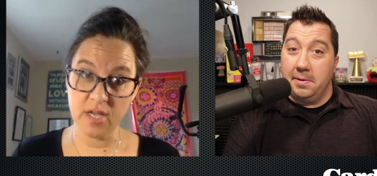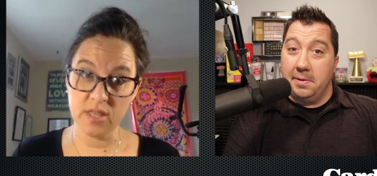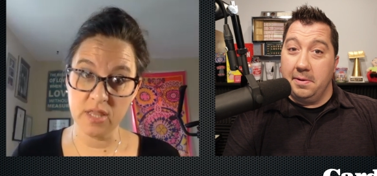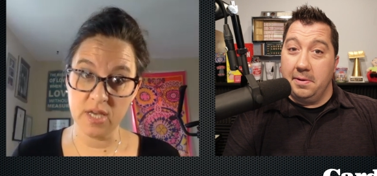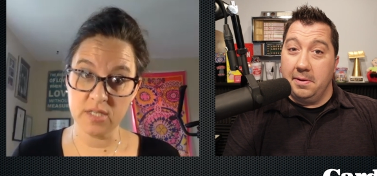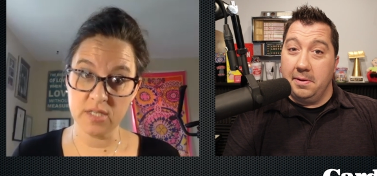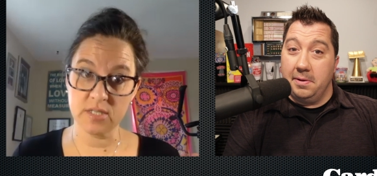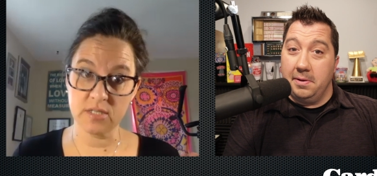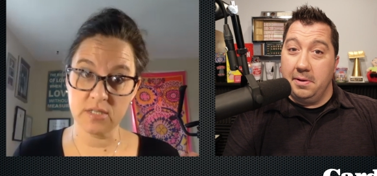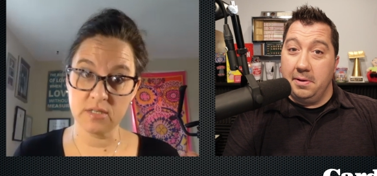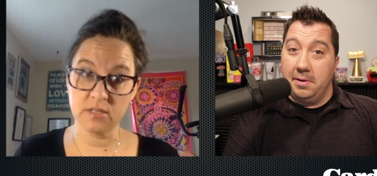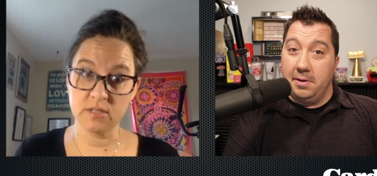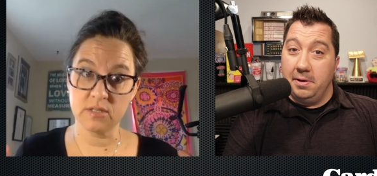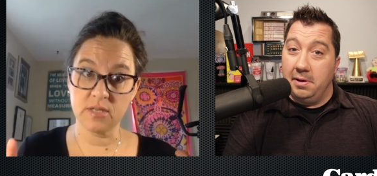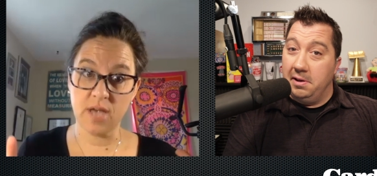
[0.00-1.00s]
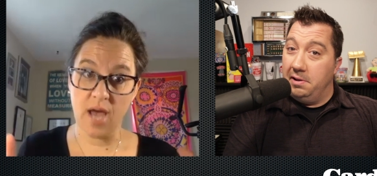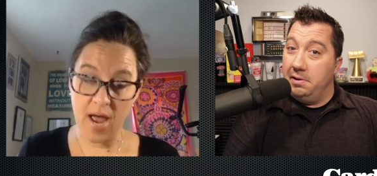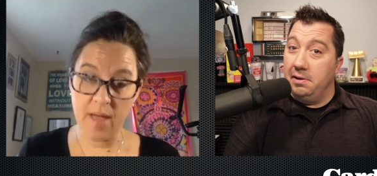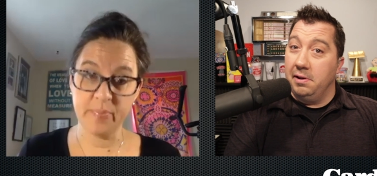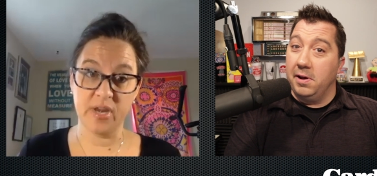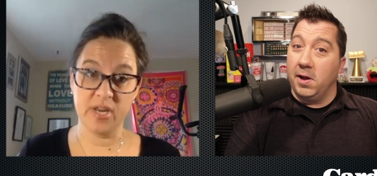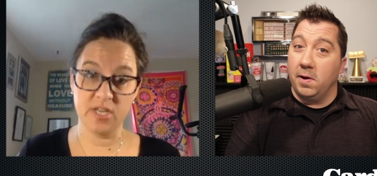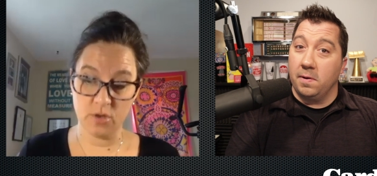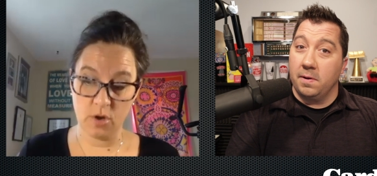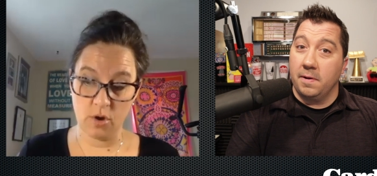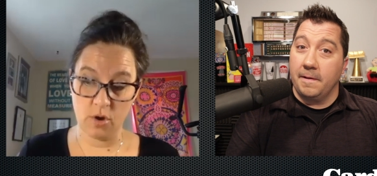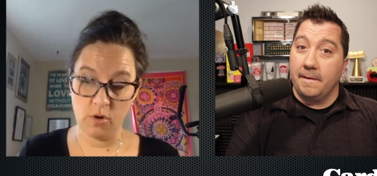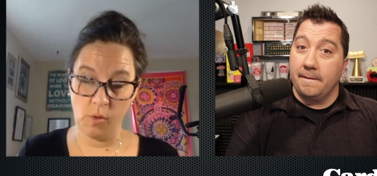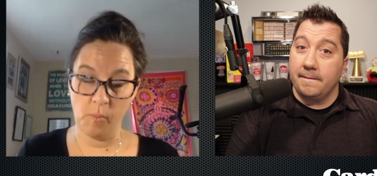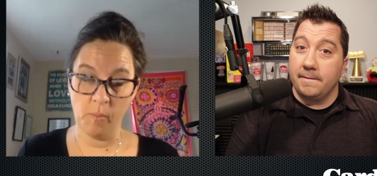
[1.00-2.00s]
Speaker 1: this time oh. that he's ah.
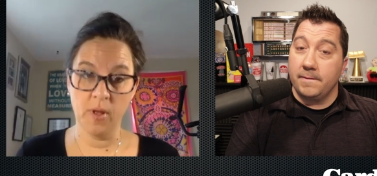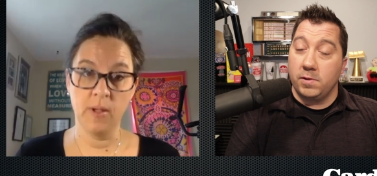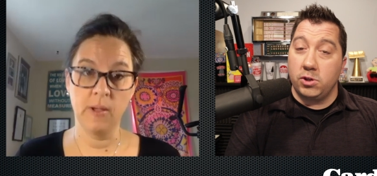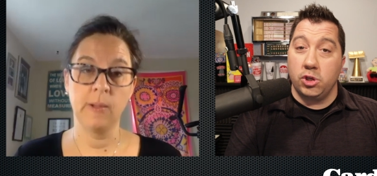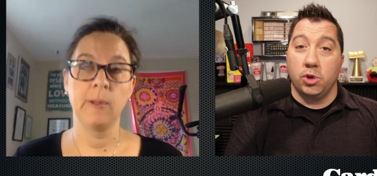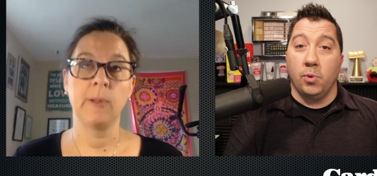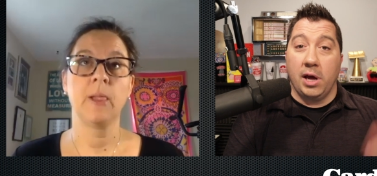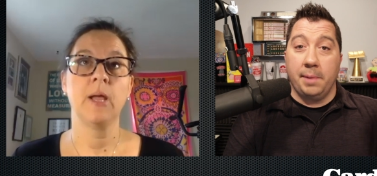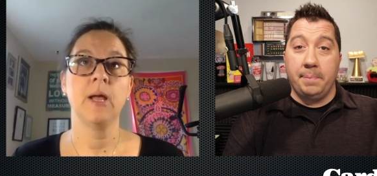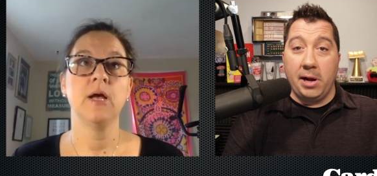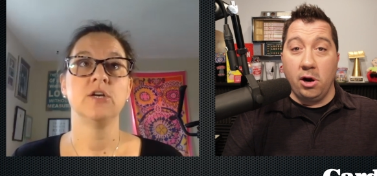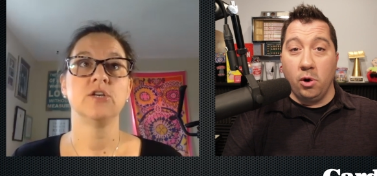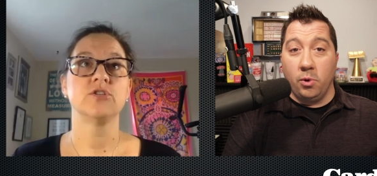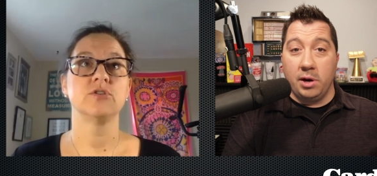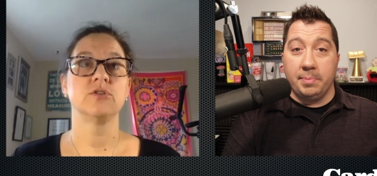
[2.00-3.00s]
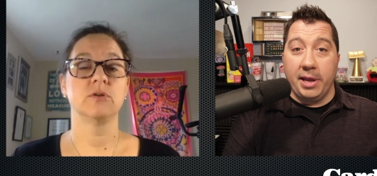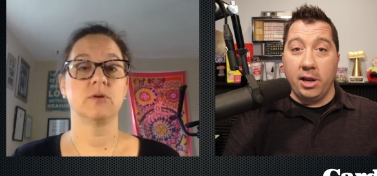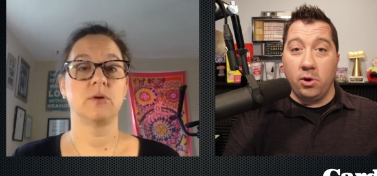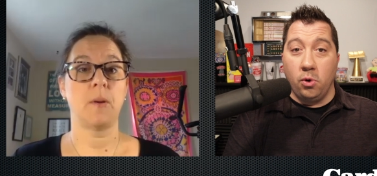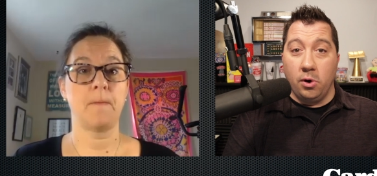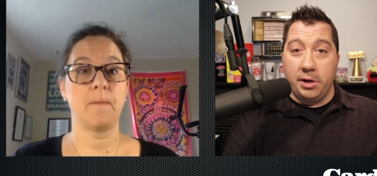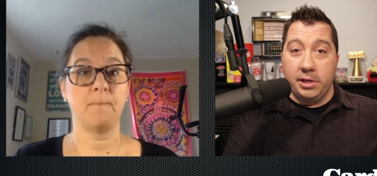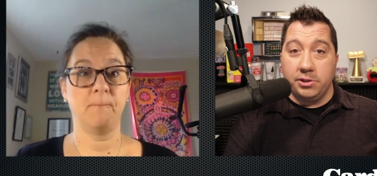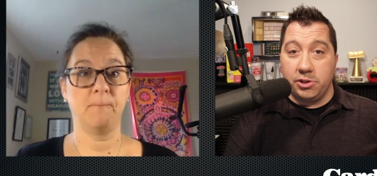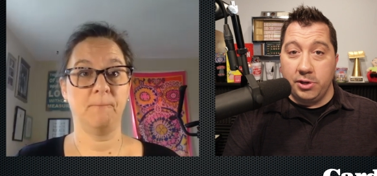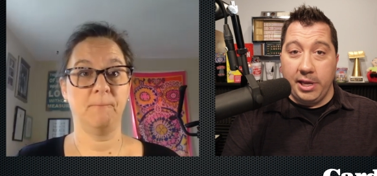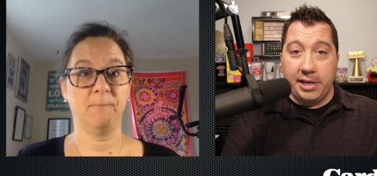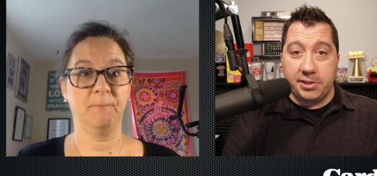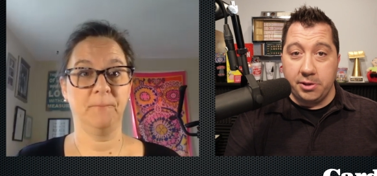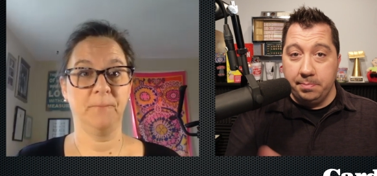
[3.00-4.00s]
home
Speaker 2: do you want to borrow one of my accordions? You
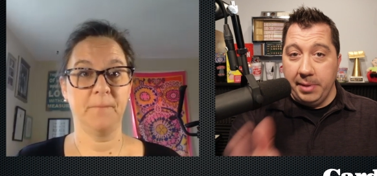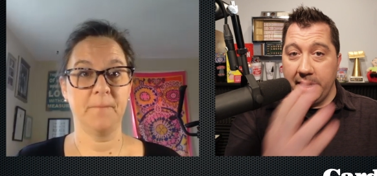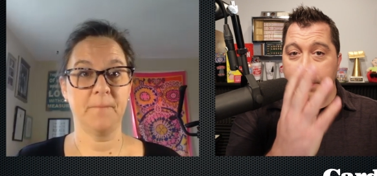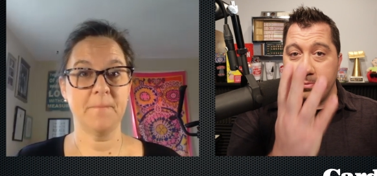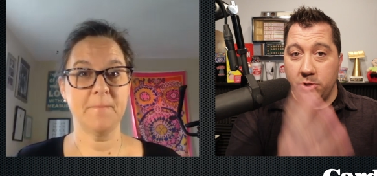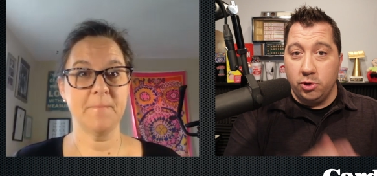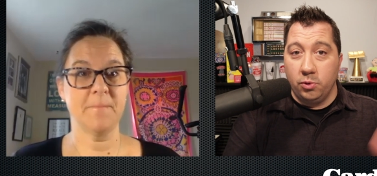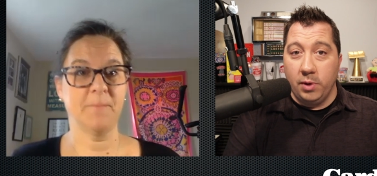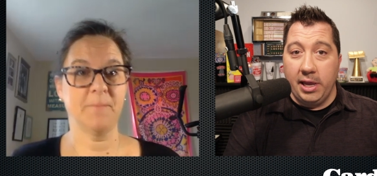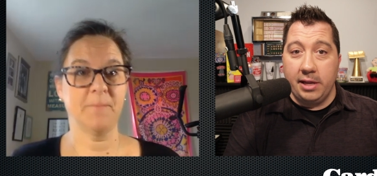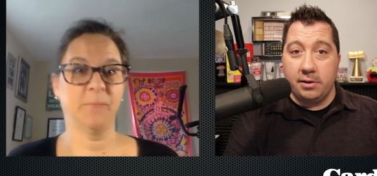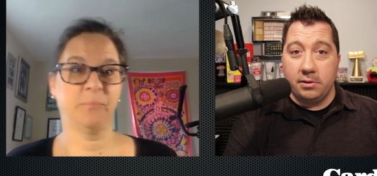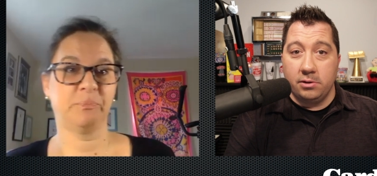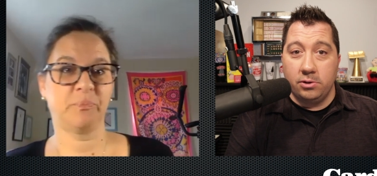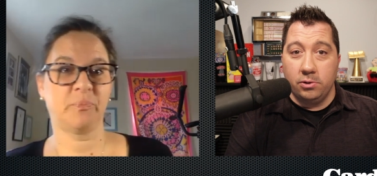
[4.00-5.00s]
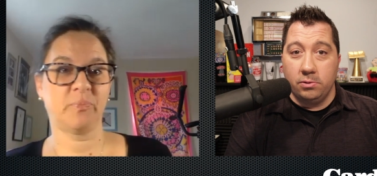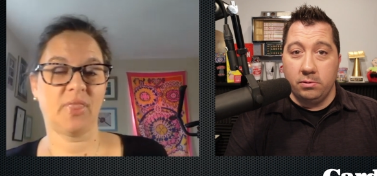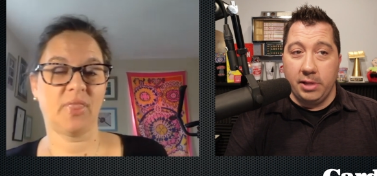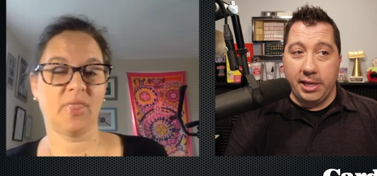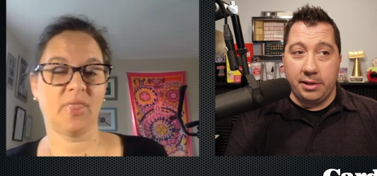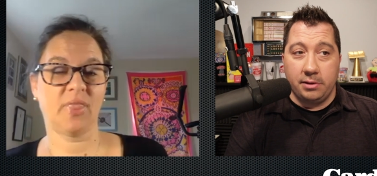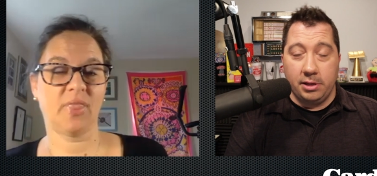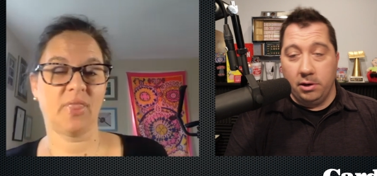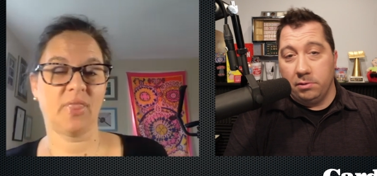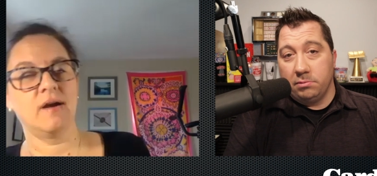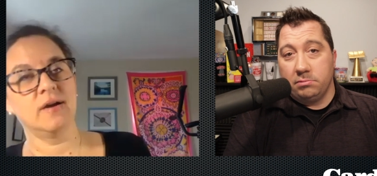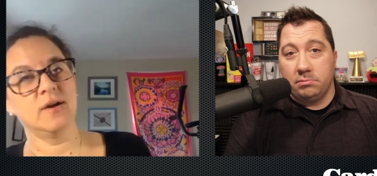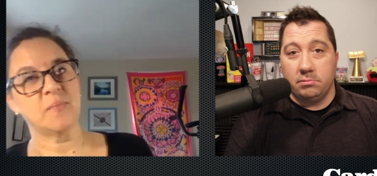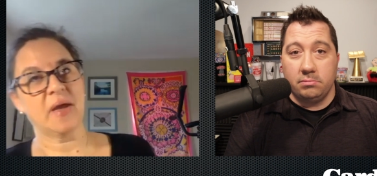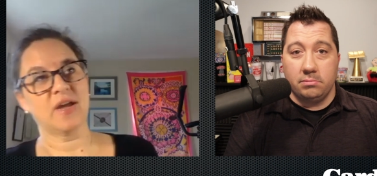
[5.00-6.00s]
guys could make a duet and do like, you oh know. Oh
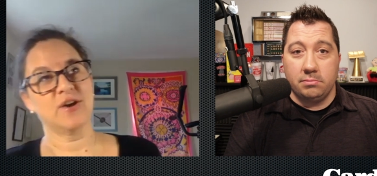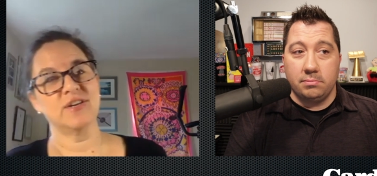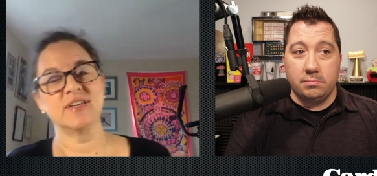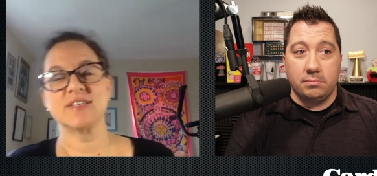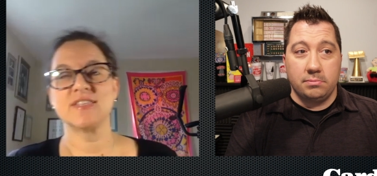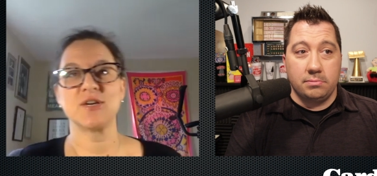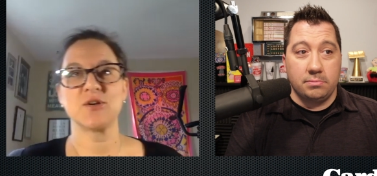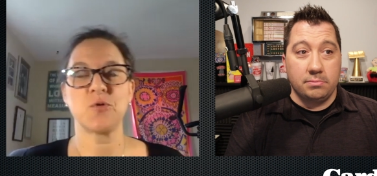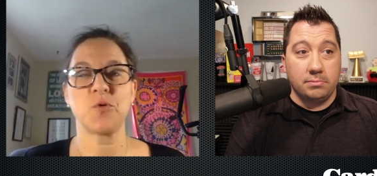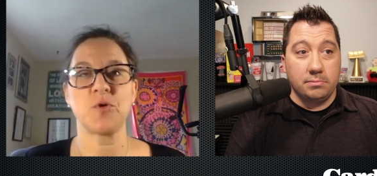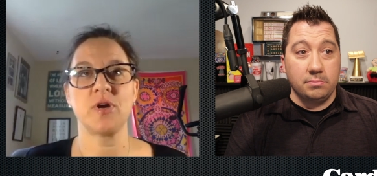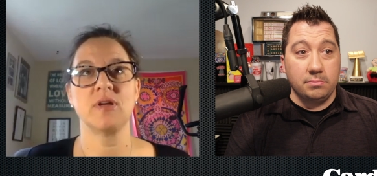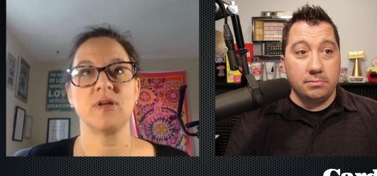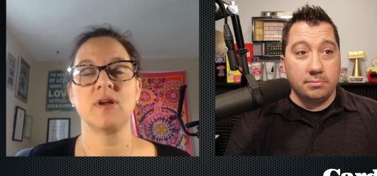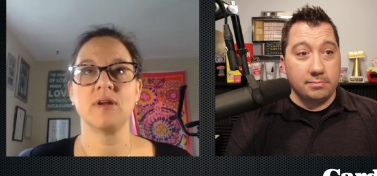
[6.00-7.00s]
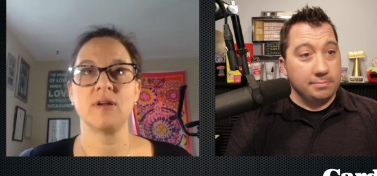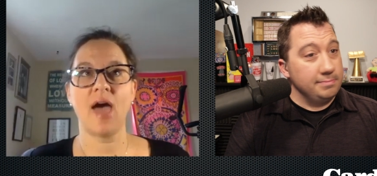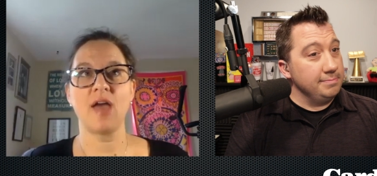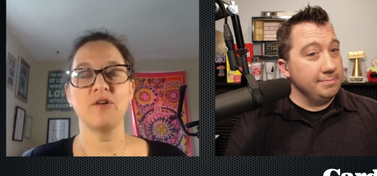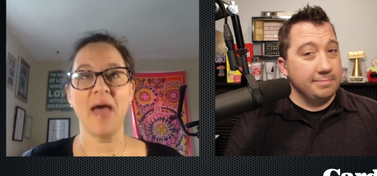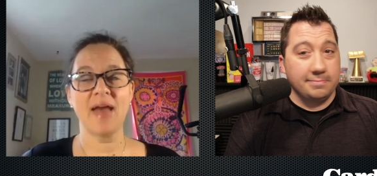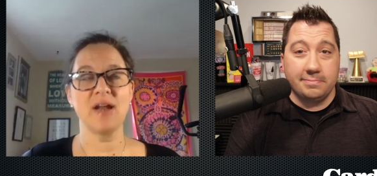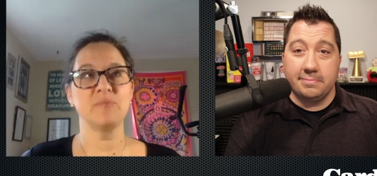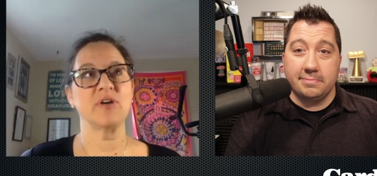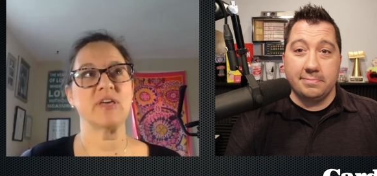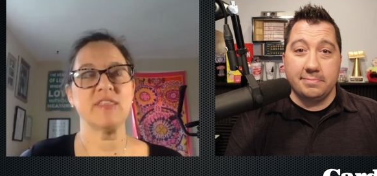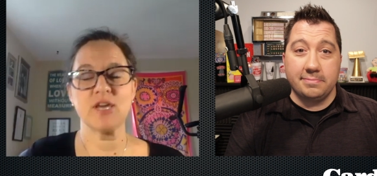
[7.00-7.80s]
Speaker 1: my goodness, the accordion. I don't know how to play the